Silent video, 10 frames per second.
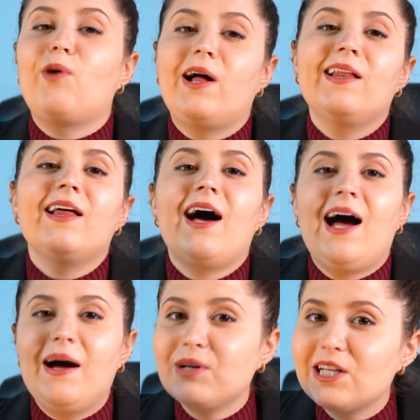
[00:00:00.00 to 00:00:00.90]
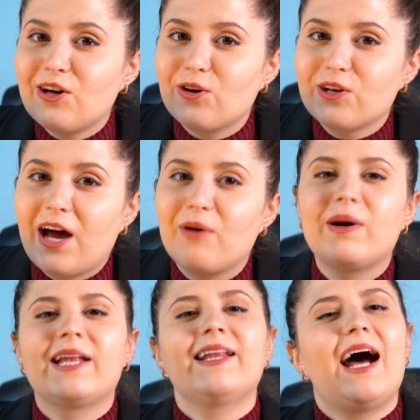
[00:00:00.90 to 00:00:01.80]
Well, I'm gonna go now,
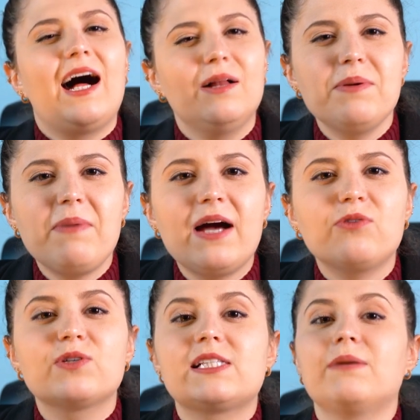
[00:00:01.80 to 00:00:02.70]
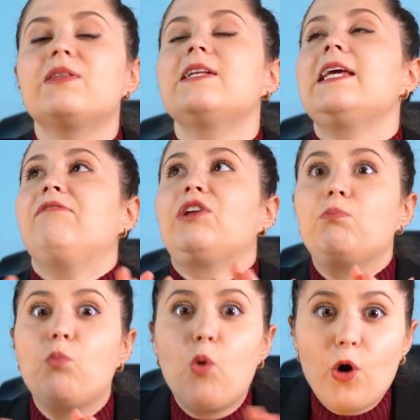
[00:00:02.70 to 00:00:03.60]
but I'll be back with something even
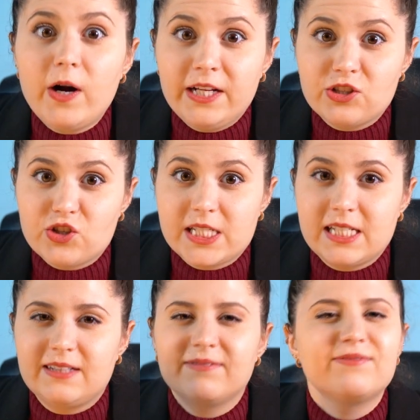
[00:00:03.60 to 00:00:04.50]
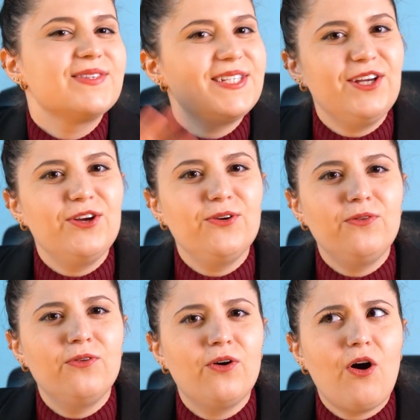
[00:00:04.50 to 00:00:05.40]
more interesting. See
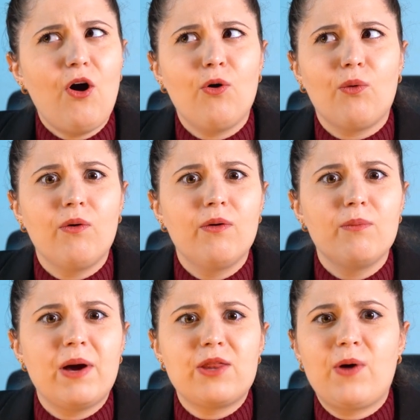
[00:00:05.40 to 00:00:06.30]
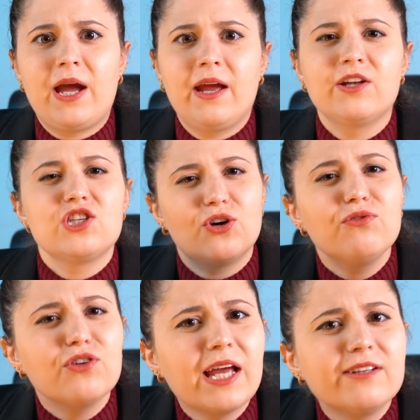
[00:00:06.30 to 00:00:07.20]
you! Oh, by the way,
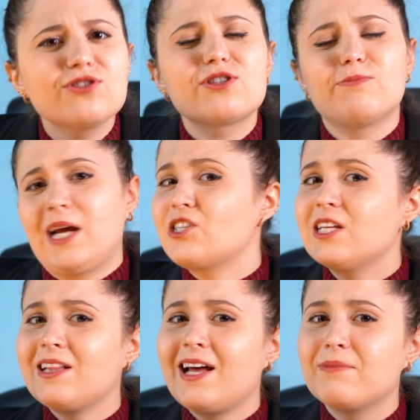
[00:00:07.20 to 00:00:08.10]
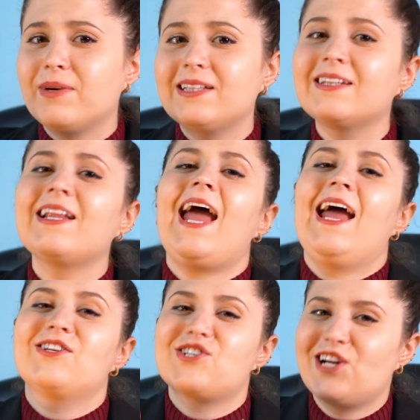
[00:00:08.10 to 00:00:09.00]
don't forget to smash that like button
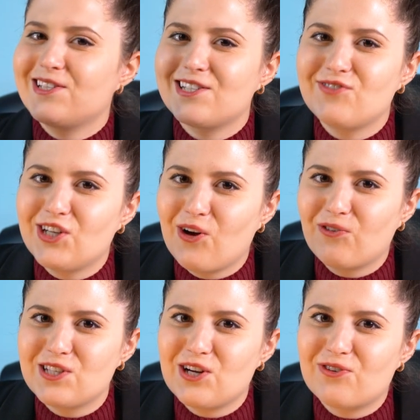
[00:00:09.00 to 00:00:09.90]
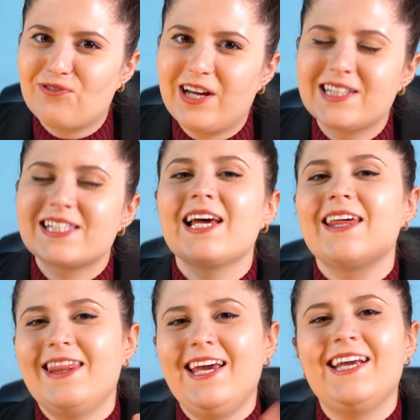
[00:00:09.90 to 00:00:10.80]
and share this video with your friends.
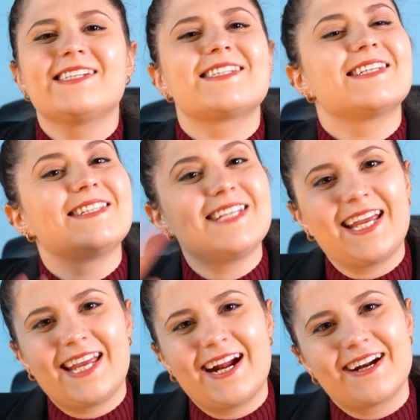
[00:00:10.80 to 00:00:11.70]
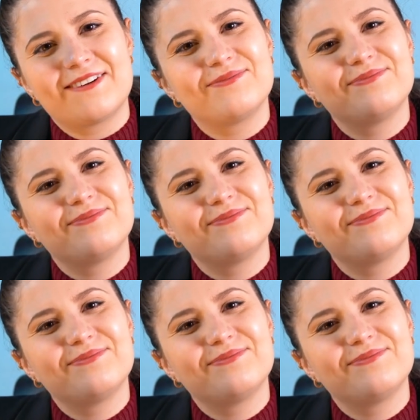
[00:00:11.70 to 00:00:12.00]
Thanks! Take care!